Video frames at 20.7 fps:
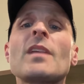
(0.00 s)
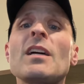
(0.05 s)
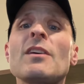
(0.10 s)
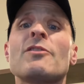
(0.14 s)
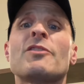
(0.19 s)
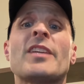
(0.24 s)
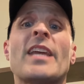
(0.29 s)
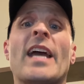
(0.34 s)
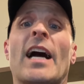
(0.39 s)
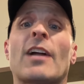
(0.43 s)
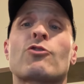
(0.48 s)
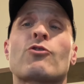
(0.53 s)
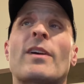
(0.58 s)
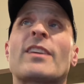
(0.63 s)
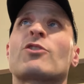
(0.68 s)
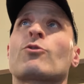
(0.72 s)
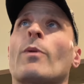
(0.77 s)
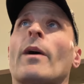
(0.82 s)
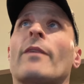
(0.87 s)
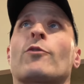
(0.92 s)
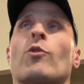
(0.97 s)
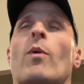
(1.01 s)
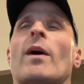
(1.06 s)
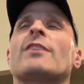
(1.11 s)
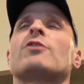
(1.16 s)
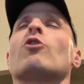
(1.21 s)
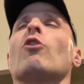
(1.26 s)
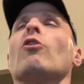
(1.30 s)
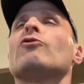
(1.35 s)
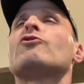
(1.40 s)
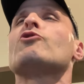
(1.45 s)
DeAndre Swift, who I
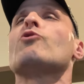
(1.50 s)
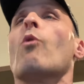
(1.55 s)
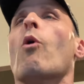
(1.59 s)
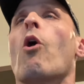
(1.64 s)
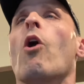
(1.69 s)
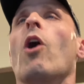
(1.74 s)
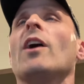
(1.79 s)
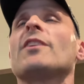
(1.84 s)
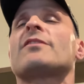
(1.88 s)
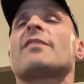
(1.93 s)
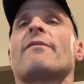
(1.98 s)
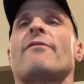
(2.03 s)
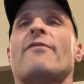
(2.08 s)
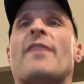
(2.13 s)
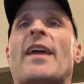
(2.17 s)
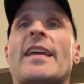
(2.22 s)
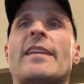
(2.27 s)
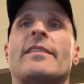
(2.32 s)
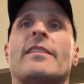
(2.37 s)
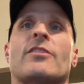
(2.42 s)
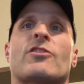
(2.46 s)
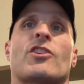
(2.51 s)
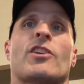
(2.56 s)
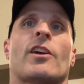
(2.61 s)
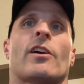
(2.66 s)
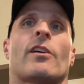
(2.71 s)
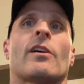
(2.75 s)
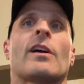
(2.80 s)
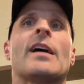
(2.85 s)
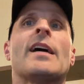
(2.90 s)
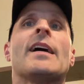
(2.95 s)
told you all to fade this
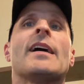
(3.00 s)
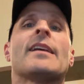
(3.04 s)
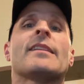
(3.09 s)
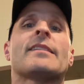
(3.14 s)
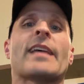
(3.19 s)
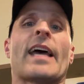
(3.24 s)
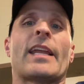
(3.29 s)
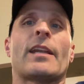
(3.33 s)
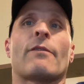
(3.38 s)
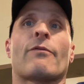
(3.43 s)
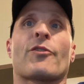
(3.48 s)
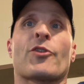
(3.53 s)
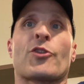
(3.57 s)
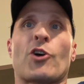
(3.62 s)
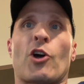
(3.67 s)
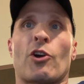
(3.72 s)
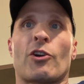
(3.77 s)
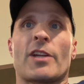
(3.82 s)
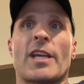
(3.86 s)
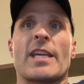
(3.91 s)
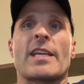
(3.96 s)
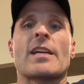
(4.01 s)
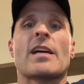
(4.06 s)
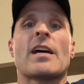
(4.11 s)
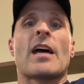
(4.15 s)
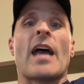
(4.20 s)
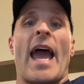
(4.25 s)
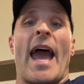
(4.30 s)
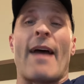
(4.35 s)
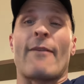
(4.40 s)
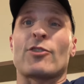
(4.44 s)
year, 10 of 30,
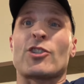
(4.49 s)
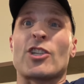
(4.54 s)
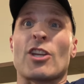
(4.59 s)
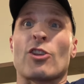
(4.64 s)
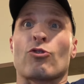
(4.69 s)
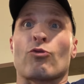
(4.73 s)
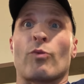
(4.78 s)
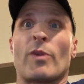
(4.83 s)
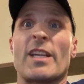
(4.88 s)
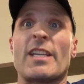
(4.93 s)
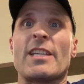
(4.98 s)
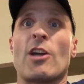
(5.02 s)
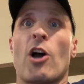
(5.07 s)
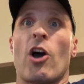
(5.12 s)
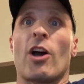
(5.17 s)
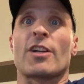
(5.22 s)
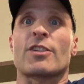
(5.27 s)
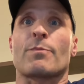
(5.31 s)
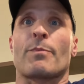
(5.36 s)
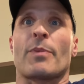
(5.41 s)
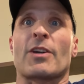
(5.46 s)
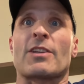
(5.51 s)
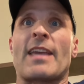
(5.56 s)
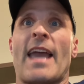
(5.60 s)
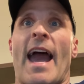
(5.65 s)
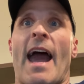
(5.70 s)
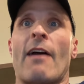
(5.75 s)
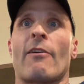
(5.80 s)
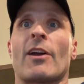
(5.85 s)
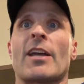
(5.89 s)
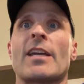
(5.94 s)
averaging 3 yards per
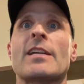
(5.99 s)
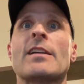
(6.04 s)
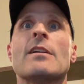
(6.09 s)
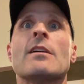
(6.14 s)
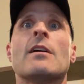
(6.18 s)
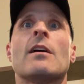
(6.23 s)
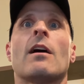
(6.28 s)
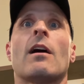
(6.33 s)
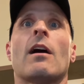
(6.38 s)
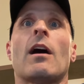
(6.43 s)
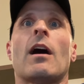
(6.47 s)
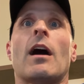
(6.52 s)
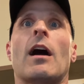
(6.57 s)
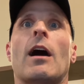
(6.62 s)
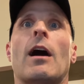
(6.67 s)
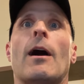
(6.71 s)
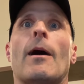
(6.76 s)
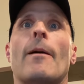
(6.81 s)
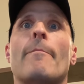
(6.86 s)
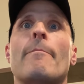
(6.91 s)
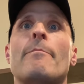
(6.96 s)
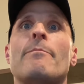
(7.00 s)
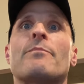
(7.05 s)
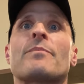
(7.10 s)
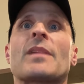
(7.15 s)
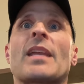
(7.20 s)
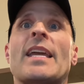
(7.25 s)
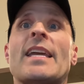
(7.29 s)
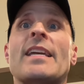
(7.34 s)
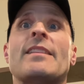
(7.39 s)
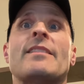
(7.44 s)
carry.
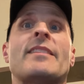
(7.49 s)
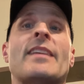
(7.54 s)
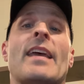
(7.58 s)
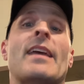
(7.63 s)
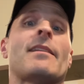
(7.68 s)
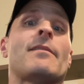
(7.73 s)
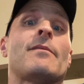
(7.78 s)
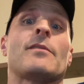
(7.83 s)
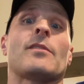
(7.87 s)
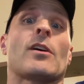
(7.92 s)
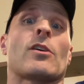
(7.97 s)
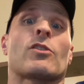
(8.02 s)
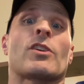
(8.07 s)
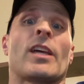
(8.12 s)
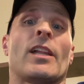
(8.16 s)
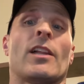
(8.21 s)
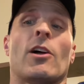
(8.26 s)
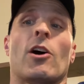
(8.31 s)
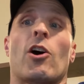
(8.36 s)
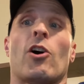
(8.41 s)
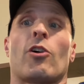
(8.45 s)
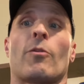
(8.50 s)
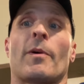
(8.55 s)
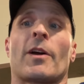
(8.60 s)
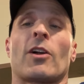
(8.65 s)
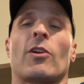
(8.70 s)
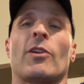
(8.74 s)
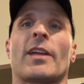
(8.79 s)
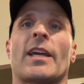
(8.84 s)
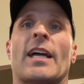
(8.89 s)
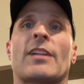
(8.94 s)
He did, you know, Khalil Herbert
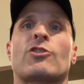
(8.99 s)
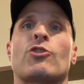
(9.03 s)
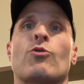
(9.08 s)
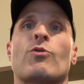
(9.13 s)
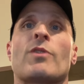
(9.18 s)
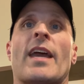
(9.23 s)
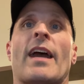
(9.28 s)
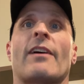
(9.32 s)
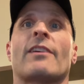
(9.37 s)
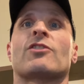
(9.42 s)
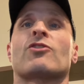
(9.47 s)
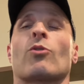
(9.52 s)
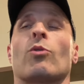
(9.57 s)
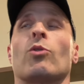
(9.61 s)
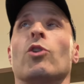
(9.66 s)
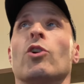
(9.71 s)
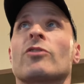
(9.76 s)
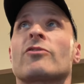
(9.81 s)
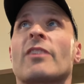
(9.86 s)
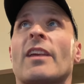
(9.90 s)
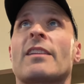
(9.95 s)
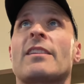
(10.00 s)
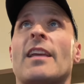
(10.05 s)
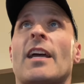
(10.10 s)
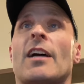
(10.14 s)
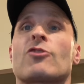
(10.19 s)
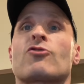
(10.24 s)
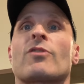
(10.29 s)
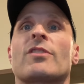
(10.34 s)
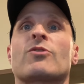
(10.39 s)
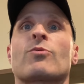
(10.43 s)
only got 2 carries. So it looks like
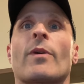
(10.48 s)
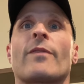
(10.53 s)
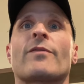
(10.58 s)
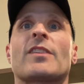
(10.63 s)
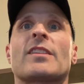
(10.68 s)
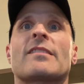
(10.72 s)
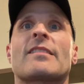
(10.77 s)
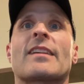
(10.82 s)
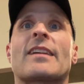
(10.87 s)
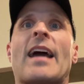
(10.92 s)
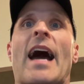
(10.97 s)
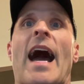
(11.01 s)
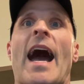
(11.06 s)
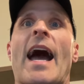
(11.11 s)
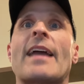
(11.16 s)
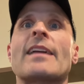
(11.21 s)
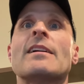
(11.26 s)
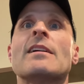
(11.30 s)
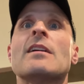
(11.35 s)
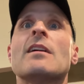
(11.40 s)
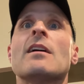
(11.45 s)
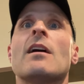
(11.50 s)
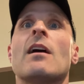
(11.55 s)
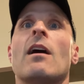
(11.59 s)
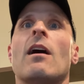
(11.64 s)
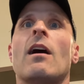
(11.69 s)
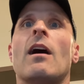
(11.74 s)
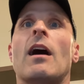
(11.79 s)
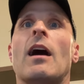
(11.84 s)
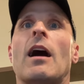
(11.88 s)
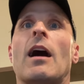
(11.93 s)
DeAndre Swift is the guy.
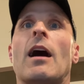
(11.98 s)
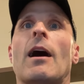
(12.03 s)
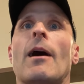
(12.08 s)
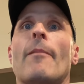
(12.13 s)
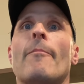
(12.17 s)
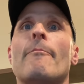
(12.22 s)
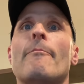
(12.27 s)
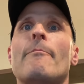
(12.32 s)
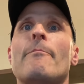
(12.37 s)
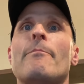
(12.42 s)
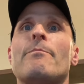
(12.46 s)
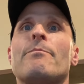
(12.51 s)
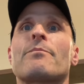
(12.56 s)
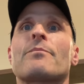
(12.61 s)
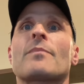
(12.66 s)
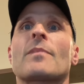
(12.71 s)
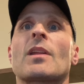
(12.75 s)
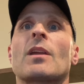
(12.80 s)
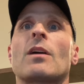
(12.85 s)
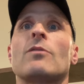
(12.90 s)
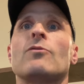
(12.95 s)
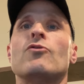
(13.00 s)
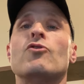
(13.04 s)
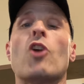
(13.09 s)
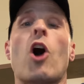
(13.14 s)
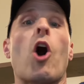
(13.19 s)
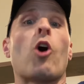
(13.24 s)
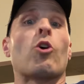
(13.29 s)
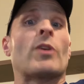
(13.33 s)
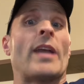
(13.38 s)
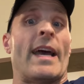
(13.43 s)

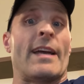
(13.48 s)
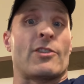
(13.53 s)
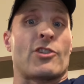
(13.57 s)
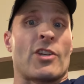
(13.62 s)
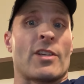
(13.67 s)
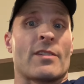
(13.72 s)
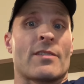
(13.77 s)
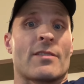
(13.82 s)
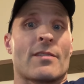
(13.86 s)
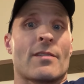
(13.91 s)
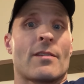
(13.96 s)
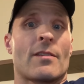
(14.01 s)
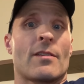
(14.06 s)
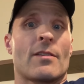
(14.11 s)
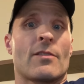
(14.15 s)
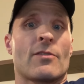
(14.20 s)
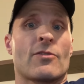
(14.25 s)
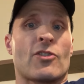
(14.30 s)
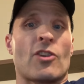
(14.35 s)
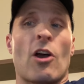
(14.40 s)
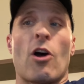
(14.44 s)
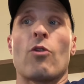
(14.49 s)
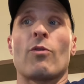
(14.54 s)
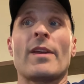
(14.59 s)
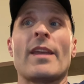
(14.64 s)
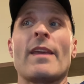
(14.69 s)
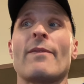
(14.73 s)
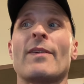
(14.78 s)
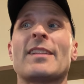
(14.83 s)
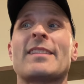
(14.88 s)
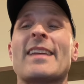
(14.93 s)
No catches. So
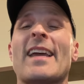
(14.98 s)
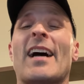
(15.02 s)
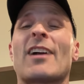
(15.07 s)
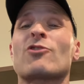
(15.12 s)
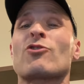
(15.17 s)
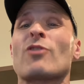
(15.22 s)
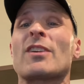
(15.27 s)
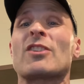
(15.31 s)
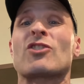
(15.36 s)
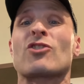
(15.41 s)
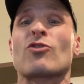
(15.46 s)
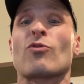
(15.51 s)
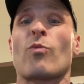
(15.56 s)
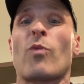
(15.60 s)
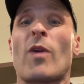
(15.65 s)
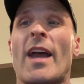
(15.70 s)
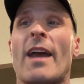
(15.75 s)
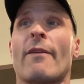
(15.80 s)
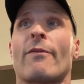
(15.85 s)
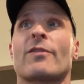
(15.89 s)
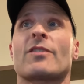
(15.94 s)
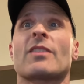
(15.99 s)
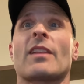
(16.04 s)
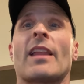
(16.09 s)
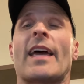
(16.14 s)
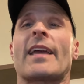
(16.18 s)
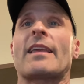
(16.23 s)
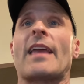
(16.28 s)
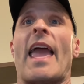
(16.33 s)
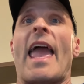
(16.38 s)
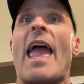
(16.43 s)
even DeAndre Swift,
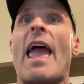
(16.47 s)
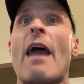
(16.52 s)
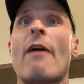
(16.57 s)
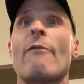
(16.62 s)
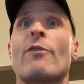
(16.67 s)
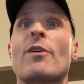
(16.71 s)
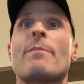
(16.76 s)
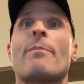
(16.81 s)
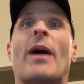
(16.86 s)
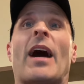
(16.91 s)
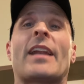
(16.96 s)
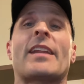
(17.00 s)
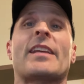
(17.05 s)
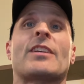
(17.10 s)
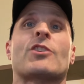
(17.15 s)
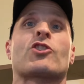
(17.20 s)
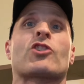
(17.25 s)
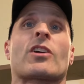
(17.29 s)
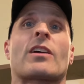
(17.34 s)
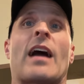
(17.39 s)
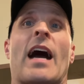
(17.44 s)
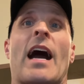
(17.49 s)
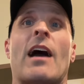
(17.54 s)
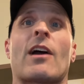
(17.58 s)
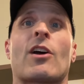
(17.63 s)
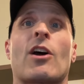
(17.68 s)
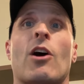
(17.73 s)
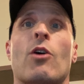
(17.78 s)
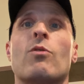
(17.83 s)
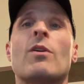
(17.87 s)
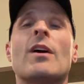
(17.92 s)
like everybody in
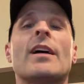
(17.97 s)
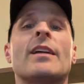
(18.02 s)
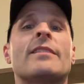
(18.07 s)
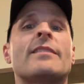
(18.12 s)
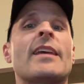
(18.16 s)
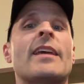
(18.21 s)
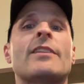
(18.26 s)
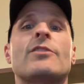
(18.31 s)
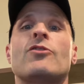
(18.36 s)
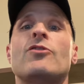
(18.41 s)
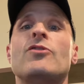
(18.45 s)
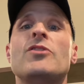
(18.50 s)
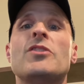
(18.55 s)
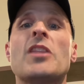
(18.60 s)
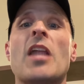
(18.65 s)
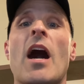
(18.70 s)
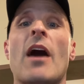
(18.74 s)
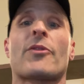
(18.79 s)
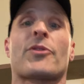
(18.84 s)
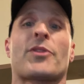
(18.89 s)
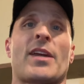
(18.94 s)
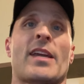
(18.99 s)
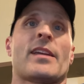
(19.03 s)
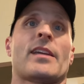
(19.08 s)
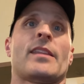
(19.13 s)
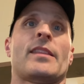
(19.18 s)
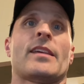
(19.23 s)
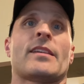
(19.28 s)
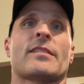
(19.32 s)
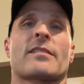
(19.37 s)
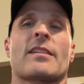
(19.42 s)
Chicago, did nothing
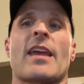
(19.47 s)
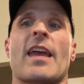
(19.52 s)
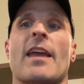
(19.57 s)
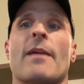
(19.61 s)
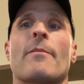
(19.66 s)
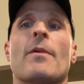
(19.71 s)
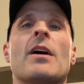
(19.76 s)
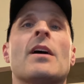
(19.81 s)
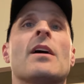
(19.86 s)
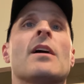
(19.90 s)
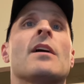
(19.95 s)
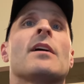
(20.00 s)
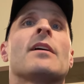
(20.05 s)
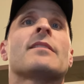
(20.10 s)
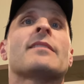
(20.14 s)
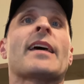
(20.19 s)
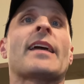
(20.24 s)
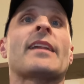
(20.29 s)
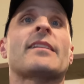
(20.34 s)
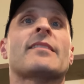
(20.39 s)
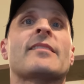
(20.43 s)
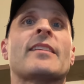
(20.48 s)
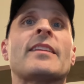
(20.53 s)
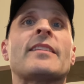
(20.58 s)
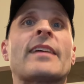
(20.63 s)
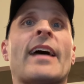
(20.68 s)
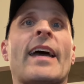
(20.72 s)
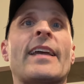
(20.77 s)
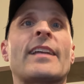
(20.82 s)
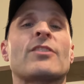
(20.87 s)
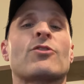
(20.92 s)
in this game. Tennessee
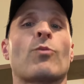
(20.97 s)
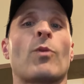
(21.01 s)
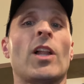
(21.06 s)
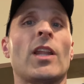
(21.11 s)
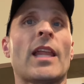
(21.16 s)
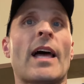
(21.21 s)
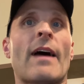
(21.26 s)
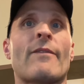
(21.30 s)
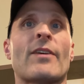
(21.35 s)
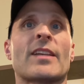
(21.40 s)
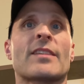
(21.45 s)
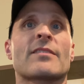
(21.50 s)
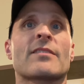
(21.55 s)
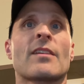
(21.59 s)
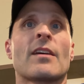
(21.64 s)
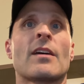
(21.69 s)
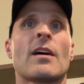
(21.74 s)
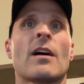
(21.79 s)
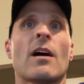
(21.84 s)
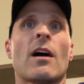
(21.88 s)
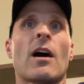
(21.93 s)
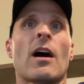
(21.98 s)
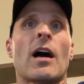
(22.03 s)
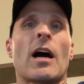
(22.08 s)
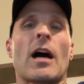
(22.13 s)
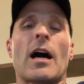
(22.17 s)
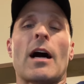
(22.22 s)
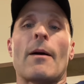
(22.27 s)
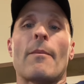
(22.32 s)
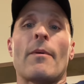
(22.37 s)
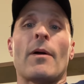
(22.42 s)
Titans, Will Levis,
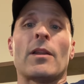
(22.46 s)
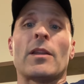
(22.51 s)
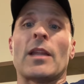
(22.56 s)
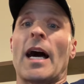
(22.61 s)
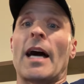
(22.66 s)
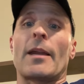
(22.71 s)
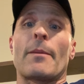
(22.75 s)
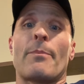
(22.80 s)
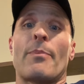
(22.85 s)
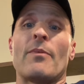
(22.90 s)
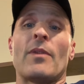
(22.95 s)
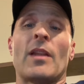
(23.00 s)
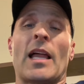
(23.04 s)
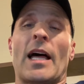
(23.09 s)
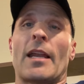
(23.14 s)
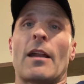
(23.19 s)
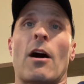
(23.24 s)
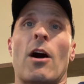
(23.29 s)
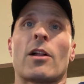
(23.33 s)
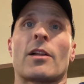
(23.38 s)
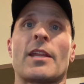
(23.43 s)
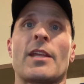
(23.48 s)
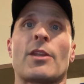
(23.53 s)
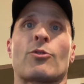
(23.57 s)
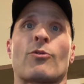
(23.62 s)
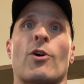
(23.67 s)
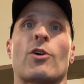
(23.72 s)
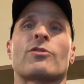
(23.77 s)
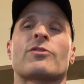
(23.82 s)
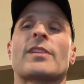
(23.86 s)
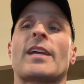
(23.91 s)
a lot of ugly
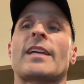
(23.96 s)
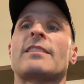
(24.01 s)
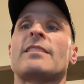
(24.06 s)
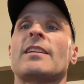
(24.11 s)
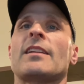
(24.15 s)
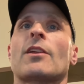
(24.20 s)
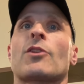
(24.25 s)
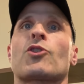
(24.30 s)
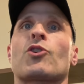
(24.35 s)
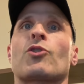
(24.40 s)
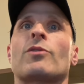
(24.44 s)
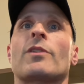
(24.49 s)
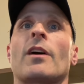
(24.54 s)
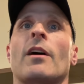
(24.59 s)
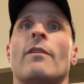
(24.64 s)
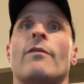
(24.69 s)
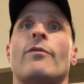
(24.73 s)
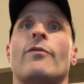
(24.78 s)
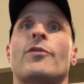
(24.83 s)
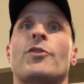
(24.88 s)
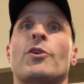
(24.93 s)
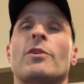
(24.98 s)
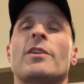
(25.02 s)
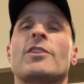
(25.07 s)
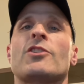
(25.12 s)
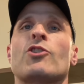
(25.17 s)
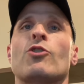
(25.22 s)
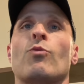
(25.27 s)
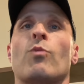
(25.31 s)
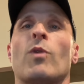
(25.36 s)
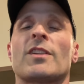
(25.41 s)
throws. 19 of
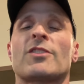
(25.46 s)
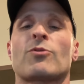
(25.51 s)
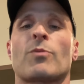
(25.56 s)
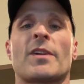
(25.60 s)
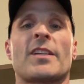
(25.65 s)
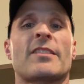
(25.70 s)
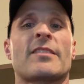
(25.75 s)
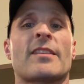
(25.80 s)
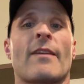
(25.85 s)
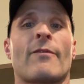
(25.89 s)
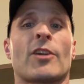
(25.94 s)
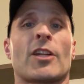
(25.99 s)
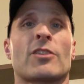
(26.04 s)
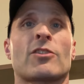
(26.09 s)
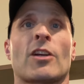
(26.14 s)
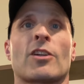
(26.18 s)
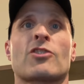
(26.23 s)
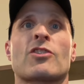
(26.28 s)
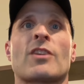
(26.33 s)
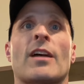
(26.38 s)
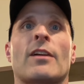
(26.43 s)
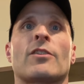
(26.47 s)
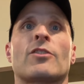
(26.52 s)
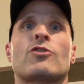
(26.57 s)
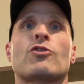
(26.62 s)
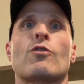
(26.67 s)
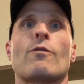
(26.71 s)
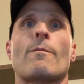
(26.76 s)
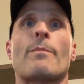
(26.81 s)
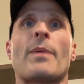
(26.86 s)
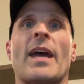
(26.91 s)
32, 127, a touchdown and
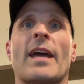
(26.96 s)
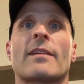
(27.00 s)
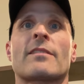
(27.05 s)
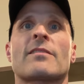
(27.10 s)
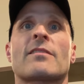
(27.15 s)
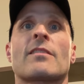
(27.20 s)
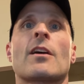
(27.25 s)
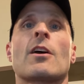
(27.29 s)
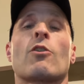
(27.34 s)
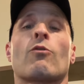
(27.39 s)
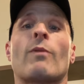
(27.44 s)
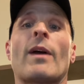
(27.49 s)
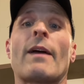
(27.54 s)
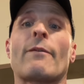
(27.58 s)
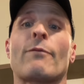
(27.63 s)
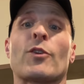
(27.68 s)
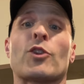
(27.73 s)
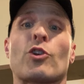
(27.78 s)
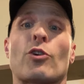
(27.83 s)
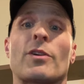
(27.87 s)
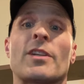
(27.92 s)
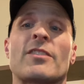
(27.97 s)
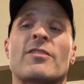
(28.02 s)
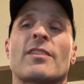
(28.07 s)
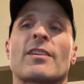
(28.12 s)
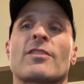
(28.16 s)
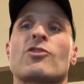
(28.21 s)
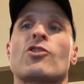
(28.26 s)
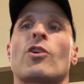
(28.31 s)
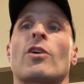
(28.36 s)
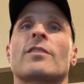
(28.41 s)
2 picks. Ran for
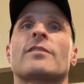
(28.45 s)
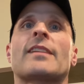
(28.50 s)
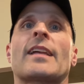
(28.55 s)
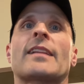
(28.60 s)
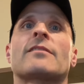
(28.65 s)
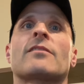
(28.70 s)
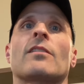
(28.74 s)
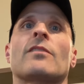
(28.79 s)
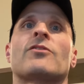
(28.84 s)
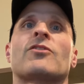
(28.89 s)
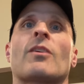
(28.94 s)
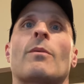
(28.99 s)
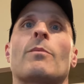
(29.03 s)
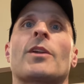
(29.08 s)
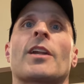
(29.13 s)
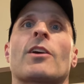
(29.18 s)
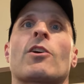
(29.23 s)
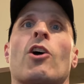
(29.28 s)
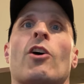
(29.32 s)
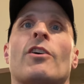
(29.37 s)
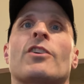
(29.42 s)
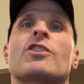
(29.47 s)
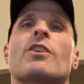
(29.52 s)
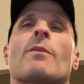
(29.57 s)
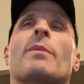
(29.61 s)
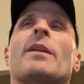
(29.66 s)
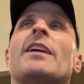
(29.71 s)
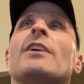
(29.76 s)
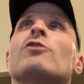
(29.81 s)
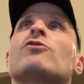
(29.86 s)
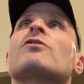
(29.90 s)
36 yards. That's somewhat encouraging.
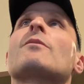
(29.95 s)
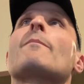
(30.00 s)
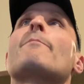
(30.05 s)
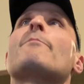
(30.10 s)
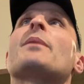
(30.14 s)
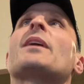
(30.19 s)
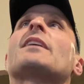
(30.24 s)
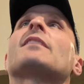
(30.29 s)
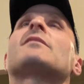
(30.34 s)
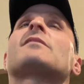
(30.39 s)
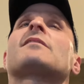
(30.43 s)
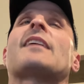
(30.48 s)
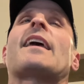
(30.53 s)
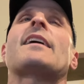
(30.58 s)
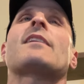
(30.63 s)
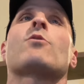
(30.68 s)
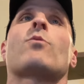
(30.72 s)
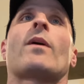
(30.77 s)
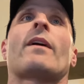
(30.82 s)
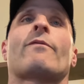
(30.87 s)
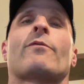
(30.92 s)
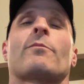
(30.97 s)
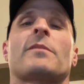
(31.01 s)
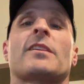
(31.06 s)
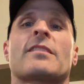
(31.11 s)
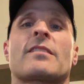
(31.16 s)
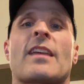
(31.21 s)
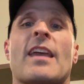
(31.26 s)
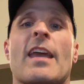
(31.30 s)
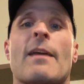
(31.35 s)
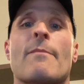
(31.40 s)
But here's the biggest takeaway from
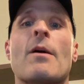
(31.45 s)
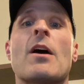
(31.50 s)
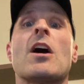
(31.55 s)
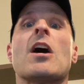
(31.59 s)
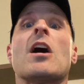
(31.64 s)
this game.